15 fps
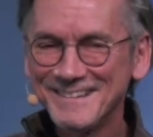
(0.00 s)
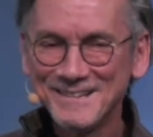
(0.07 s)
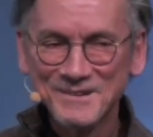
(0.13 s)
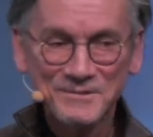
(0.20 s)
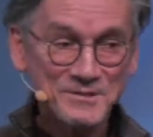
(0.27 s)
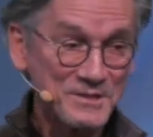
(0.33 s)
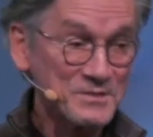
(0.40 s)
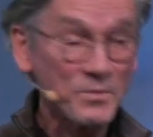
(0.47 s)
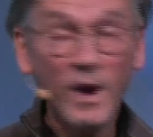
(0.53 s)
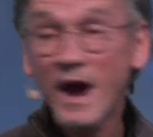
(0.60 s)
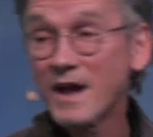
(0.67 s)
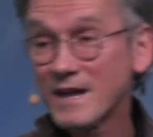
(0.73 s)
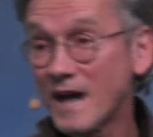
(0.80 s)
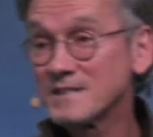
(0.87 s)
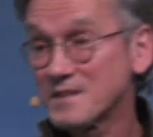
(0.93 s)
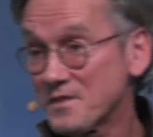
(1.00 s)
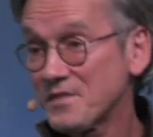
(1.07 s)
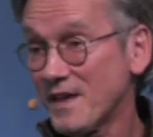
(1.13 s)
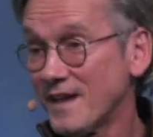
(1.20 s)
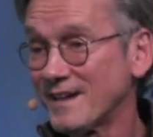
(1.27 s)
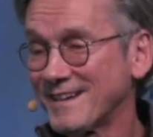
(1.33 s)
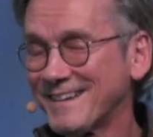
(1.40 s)
Which is why I got to
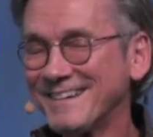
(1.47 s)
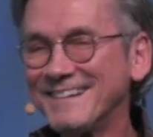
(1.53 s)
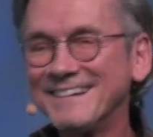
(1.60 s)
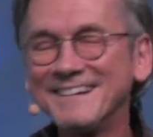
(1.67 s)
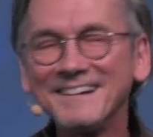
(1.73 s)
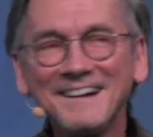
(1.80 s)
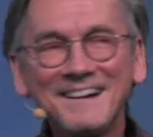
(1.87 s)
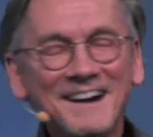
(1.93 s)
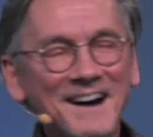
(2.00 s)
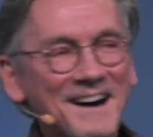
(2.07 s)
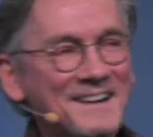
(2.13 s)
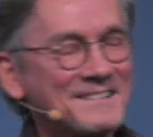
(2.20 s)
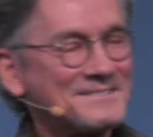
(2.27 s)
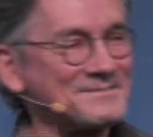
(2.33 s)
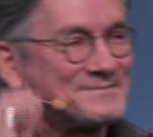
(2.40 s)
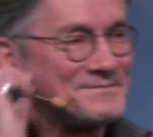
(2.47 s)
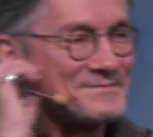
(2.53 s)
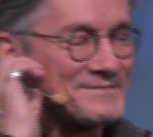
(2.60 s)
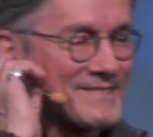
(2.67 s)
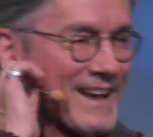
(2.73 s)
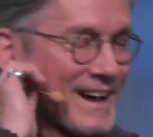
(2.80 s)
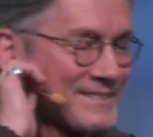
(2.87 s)
think.
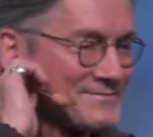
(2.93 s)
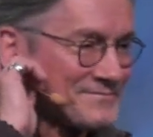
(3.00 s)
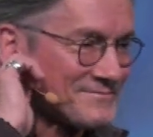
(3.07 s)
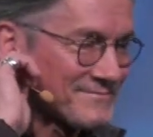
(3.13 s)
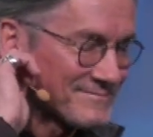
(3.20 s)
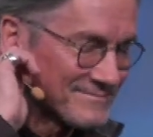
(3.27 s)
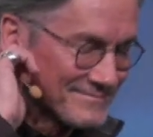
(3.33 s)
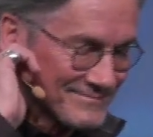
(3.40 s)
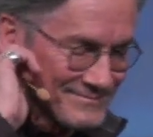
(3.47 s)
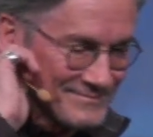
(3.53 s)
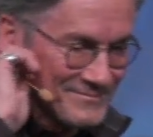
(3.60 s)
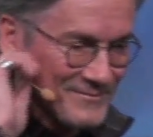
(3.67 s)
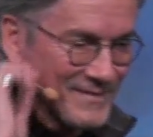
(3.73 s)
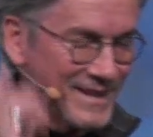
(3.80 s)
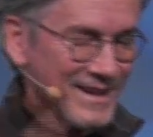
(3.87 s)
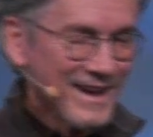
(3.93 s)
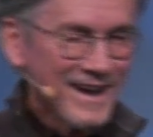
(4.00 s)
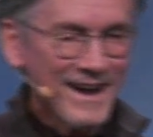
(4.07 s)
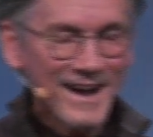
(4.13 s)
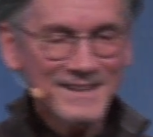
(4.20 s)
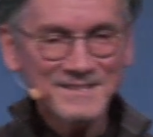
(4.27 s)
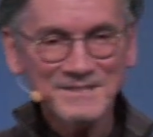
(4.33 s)
Yeah.
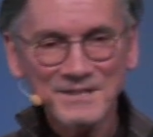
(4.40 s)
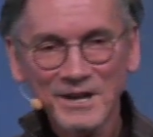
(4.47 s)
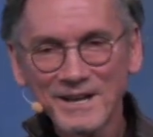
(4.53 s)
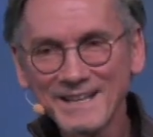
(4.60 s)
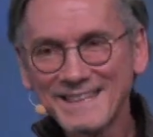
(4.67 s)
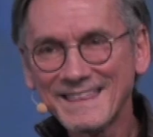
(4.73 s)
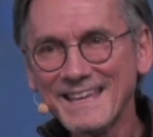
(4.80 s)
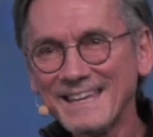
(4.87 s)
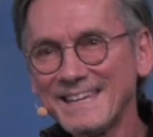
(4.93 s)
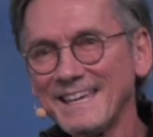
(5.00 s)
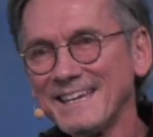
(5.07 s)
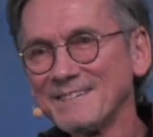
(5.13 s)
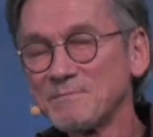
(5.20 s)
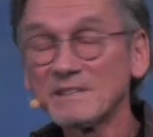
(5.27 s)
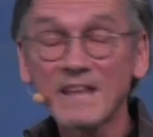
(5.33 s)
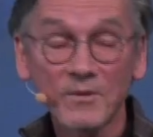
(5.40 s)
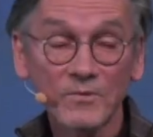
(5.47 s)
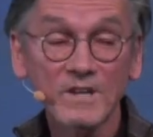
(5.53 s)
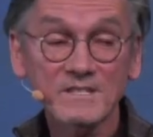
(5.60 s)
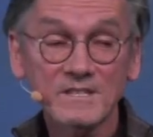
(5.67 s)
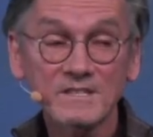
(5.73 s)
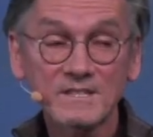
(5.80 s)
I started thinking, but that
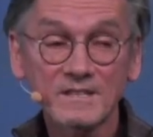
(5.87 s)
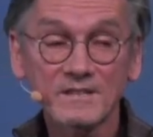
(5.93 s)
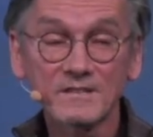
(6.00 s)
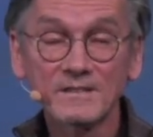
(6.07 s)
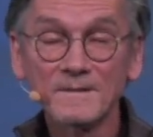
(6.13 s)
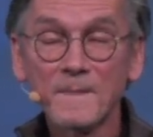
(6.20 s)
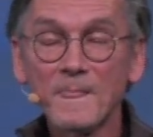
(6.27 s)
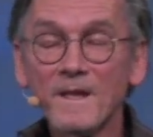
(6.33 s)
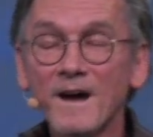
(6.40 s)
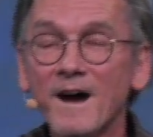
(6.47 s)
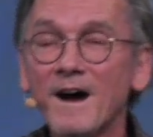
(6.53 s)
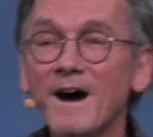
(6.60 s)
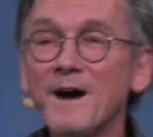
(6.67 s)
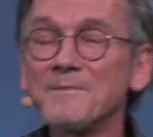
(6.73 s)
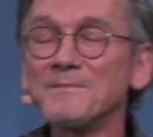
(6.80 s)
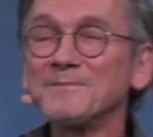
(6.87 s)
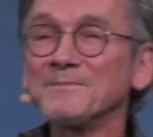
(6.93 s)
was the deal. I